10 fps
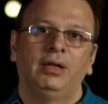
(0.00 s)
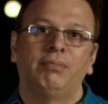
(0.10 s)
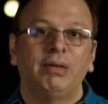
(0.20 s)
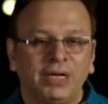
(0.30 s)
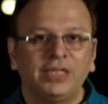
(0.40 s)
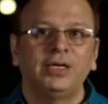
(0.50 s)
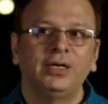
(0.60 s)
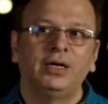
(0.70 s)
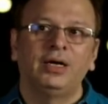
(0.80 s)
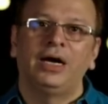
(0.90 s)
My mother,
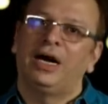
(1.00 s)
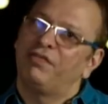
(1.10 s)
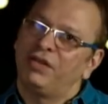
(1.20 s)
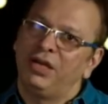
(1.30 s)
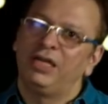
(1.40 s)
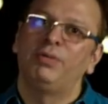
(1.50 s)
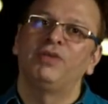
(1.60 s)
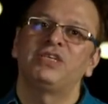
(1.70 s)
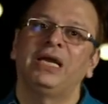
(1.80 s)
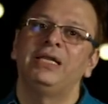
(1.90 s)
after a little bit
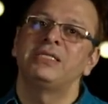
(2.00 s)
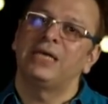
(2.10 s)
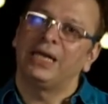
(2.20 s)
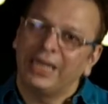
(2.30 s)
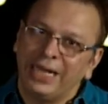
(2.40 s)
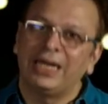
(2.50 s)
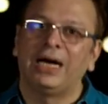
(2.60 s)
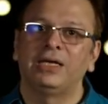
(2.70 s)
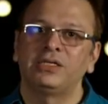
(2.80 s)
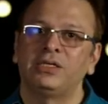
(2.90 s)
of silence, again
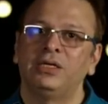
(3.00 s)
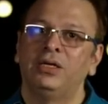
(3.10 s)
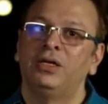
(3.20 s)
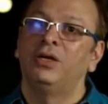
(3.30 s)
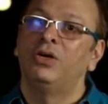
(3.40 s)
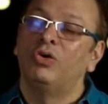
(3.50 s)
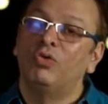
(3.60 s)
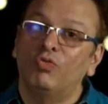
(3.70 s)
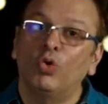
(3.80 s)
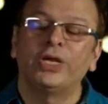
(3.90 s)
asked,
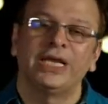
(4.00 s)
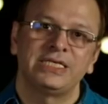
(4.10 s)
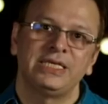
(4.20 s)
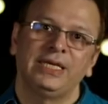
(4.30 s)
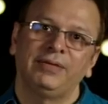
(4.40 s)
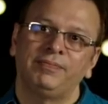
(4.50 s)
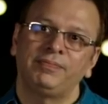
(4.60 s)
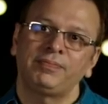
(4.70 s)
"Woh kaisi hai?"